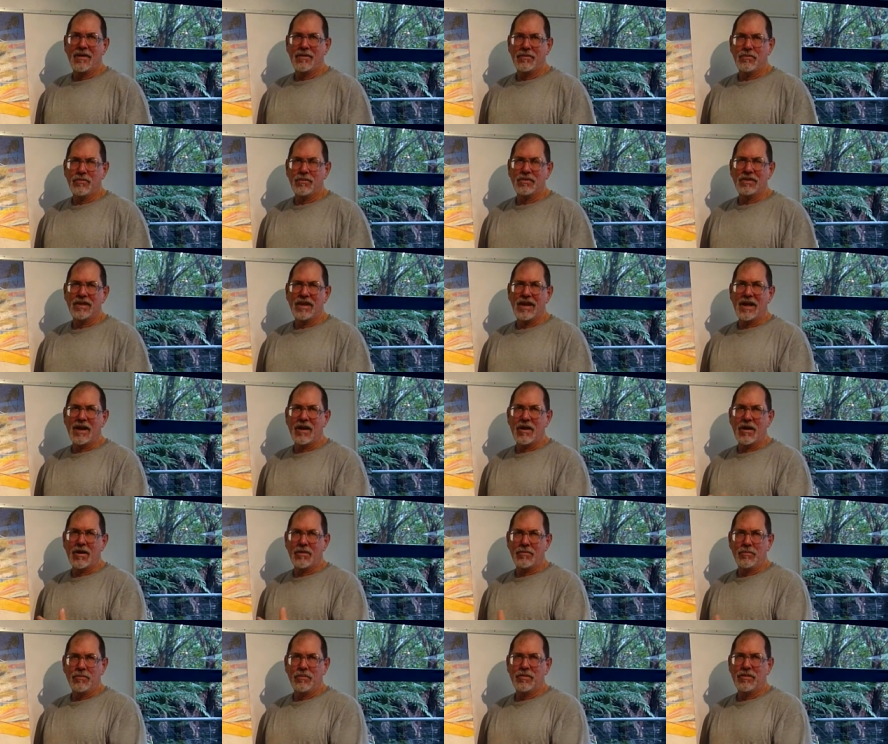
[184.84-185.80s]
where they
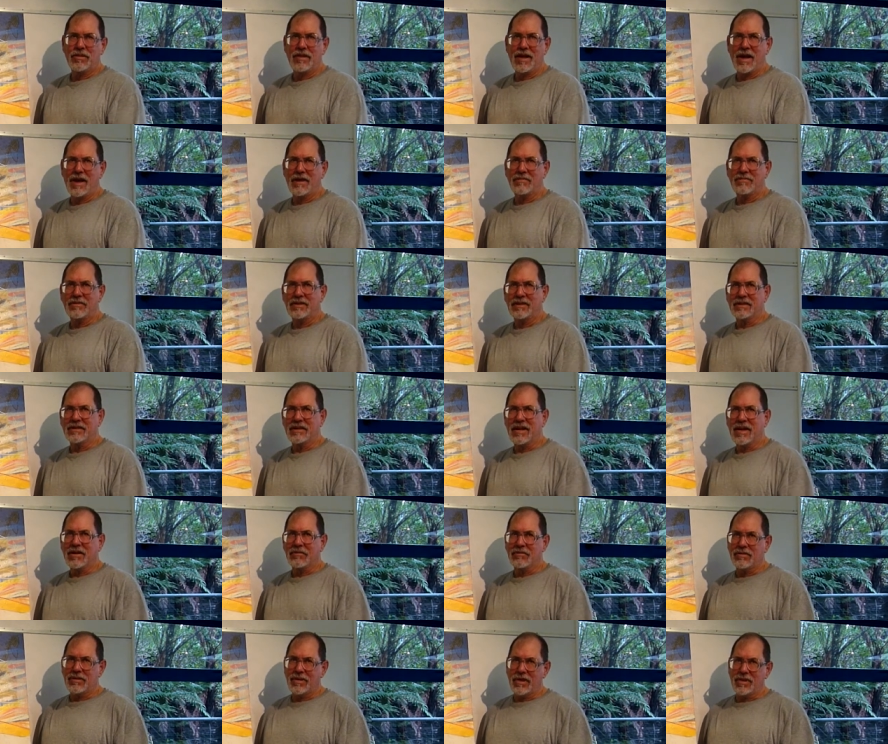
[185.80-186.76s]
are more lively and
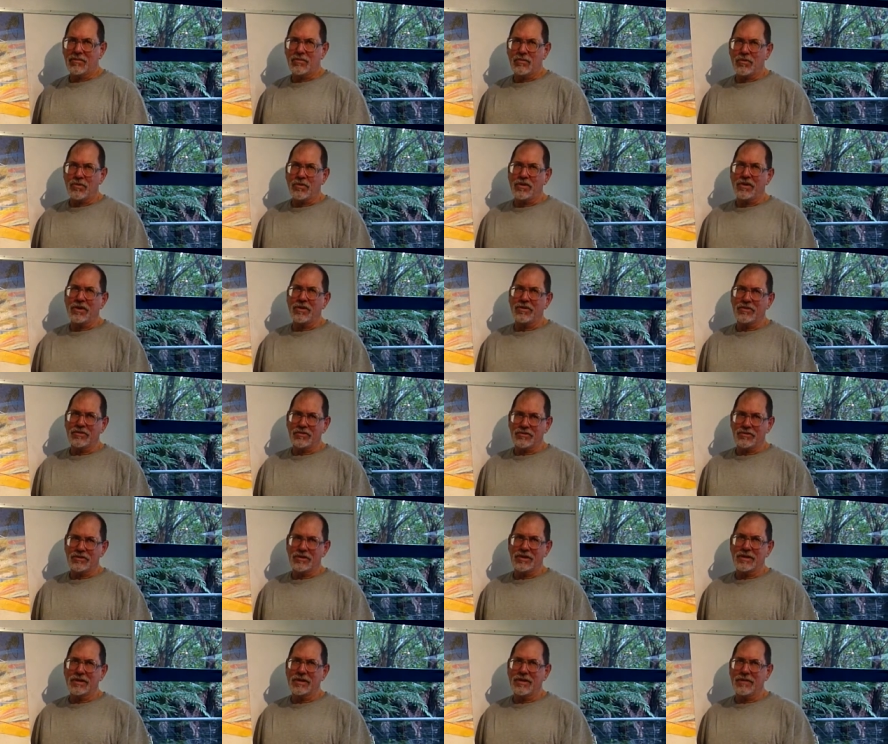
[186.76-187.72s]
have a lot more
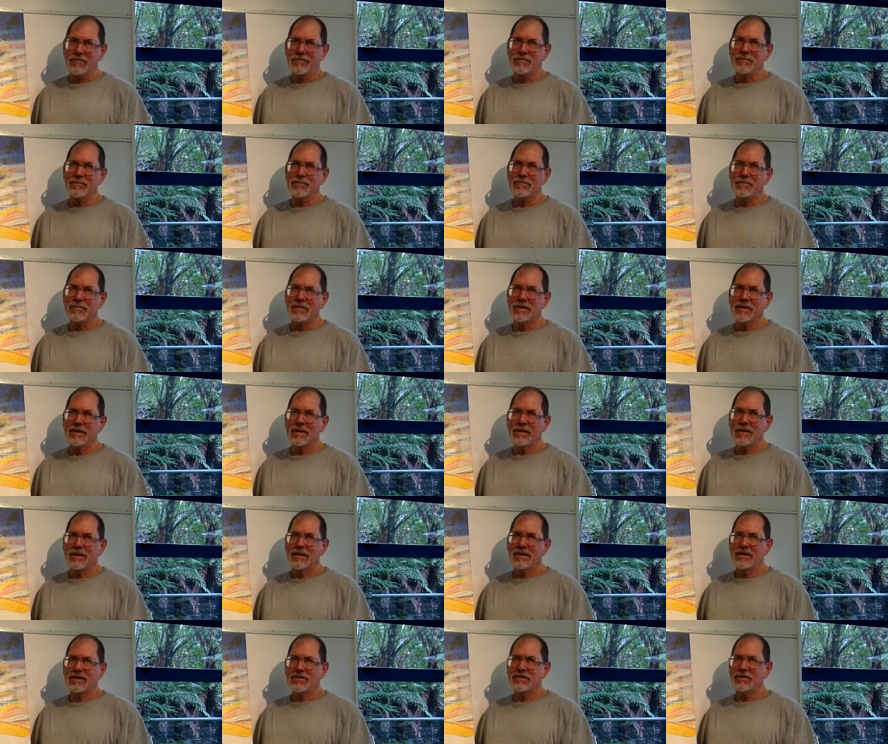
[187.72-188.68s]
energy. Mm-hmm.
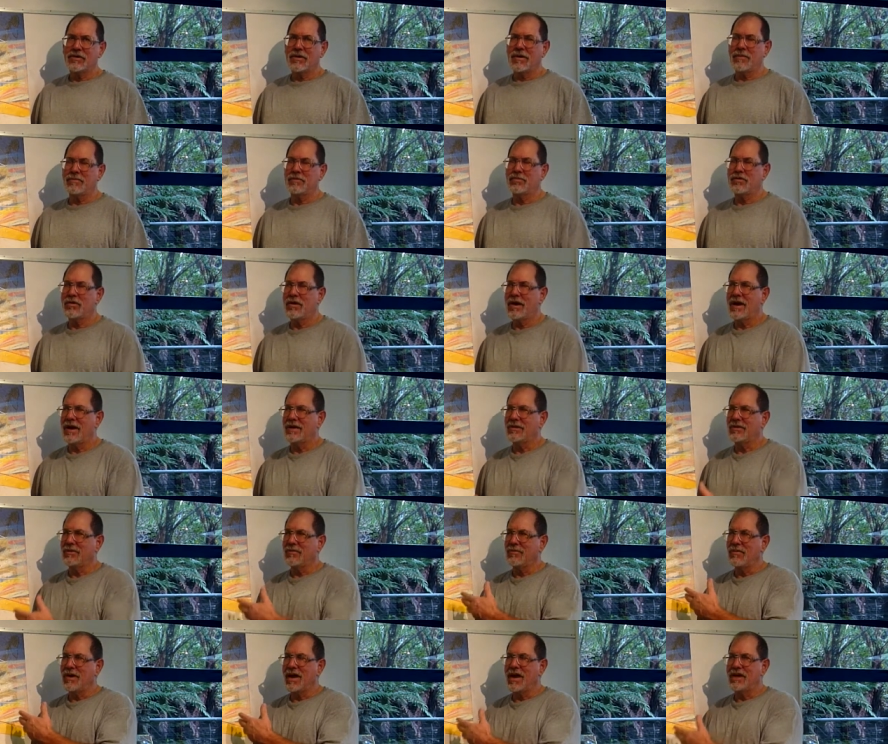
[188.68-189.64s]
So I'm trying
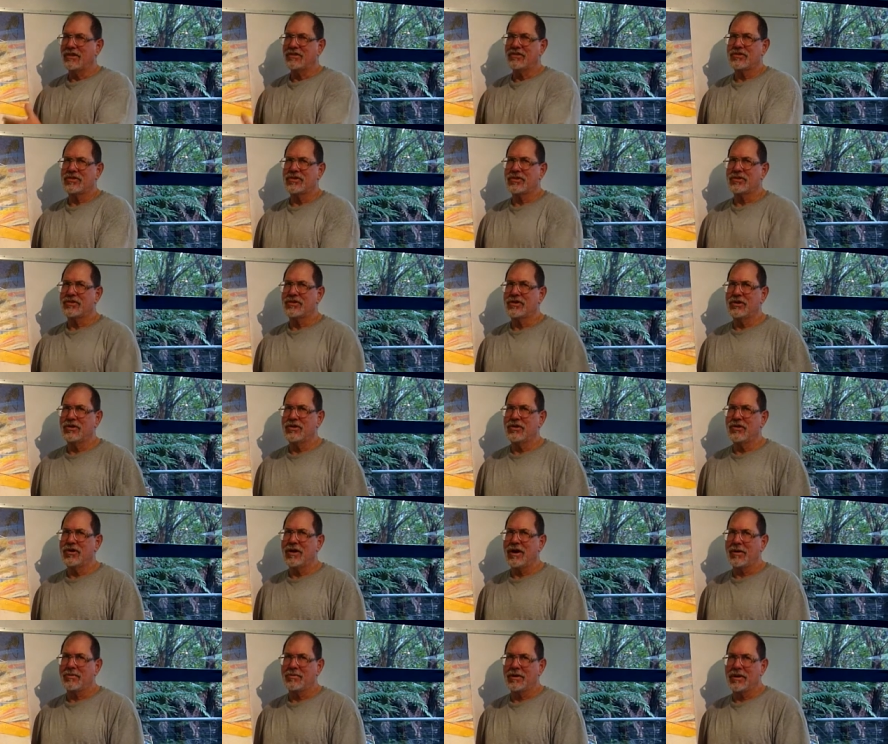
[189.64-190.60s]
to match the
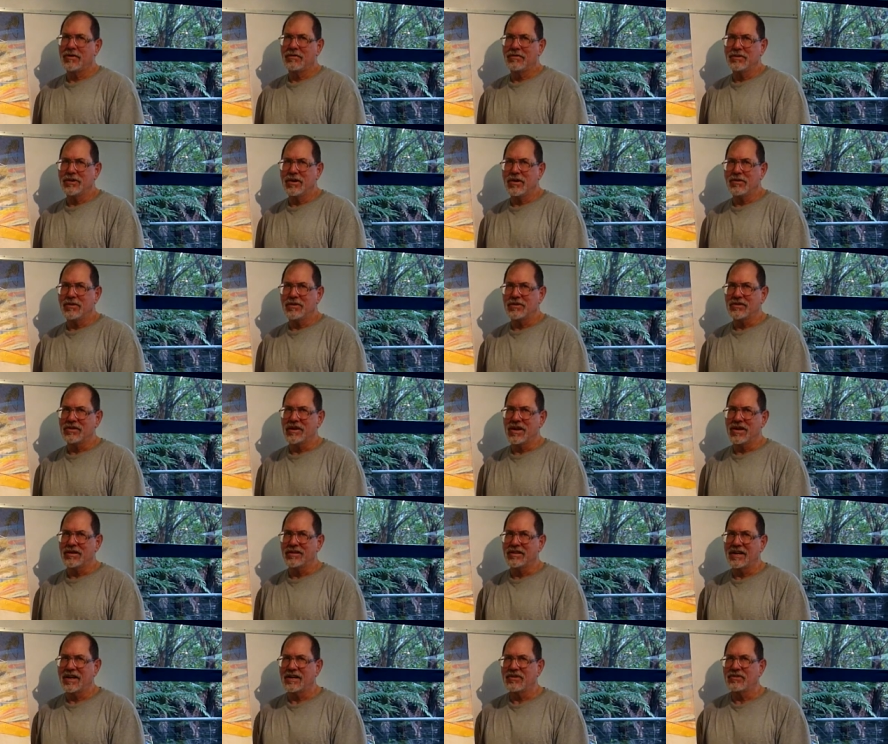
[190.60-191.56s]
two up. Even though the
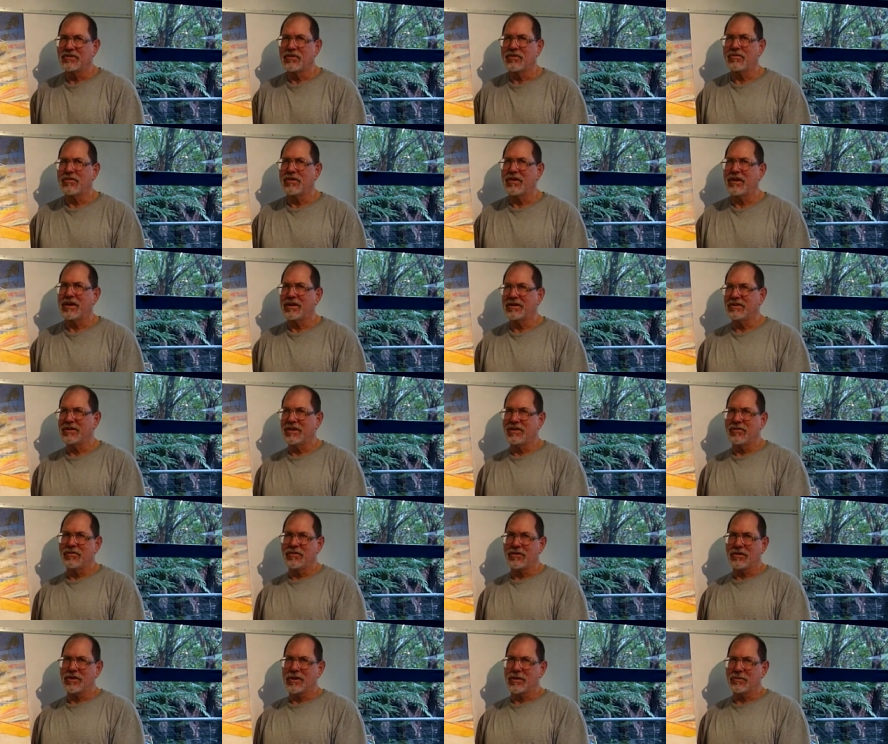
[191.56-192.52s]
techniques are very
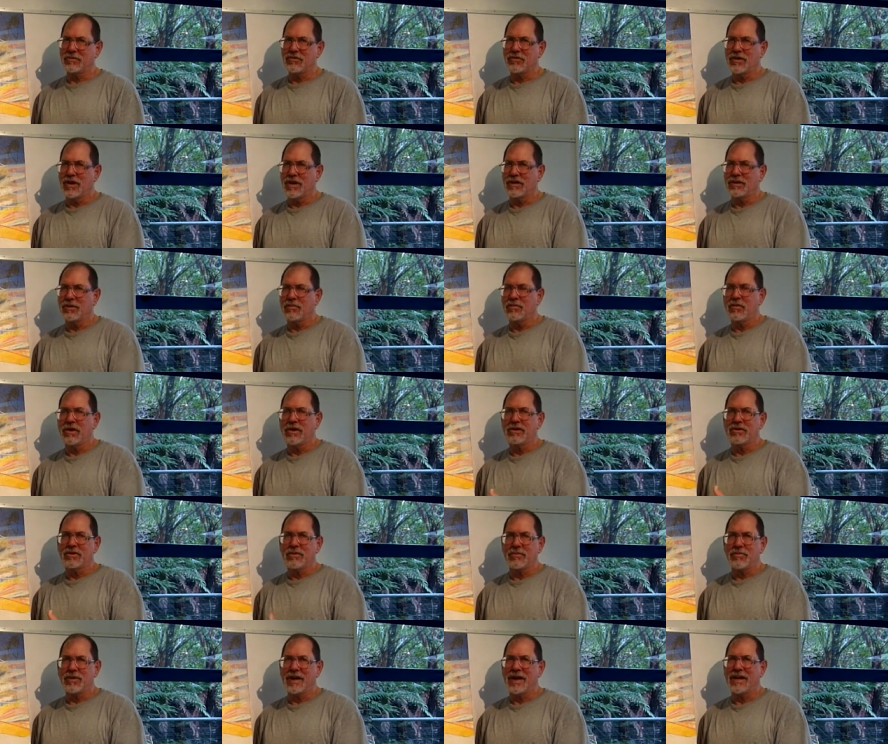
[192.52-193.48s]
different, I'm trying to bring
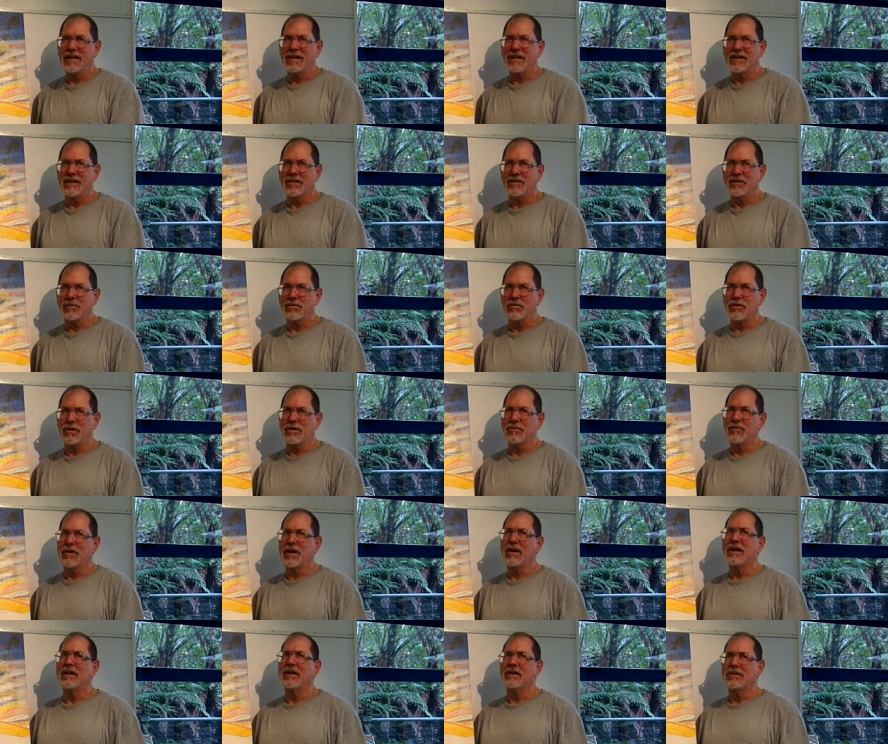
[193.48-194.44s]
the painting and the
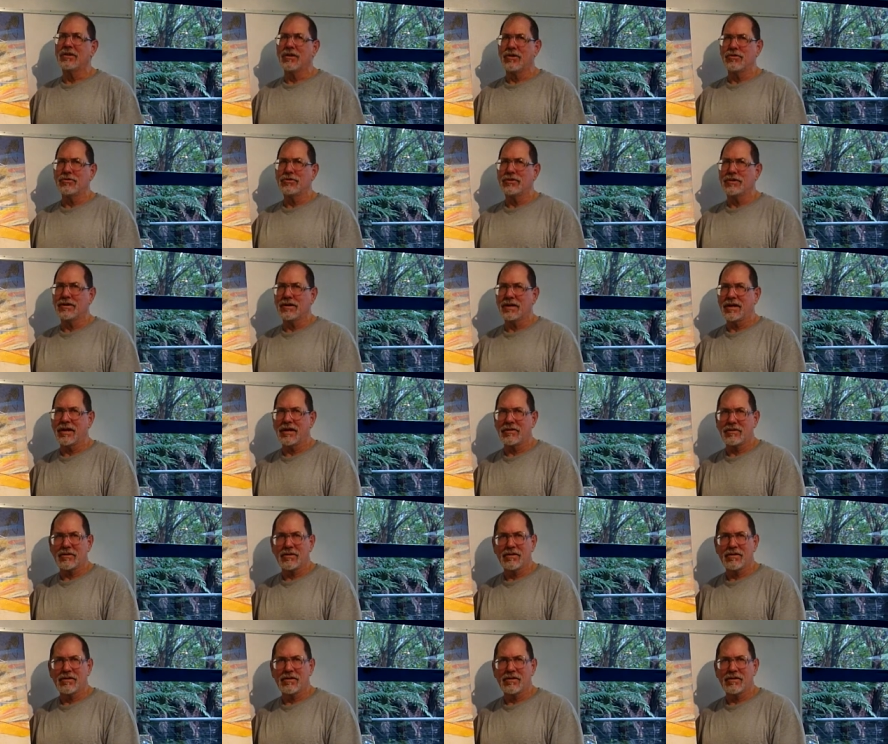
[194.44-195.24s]
printmaking closer together.